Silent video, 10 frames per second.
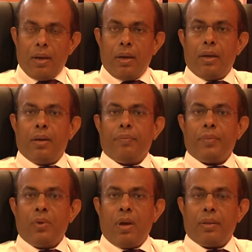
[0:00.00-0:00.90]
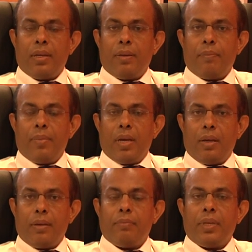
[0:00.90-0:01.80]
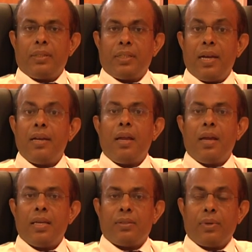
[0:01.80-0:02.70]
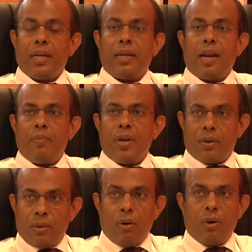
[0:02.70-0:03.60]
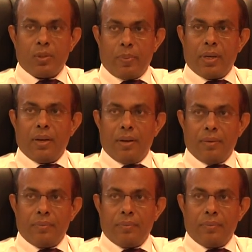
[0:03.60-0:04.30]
the child has to get admitted to the hospital.